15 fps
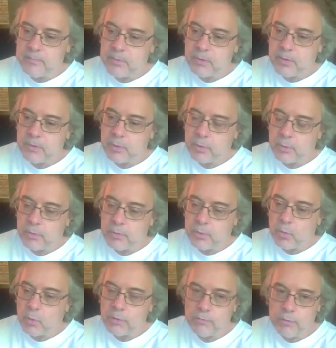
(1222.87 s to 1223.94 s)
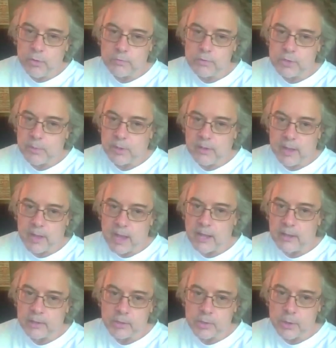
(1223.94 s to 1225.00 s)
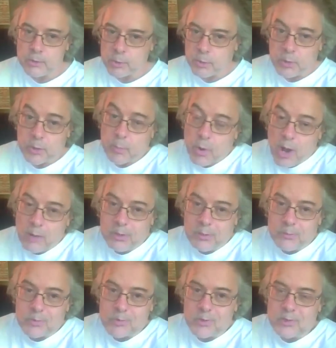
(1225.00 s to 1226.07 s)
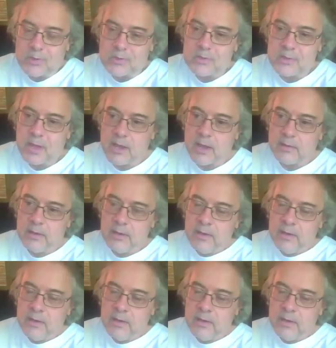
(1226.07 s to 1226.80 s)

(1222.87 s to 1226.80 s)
uh, the, the worldview of somebody like Alex Jones, or one of the problems is that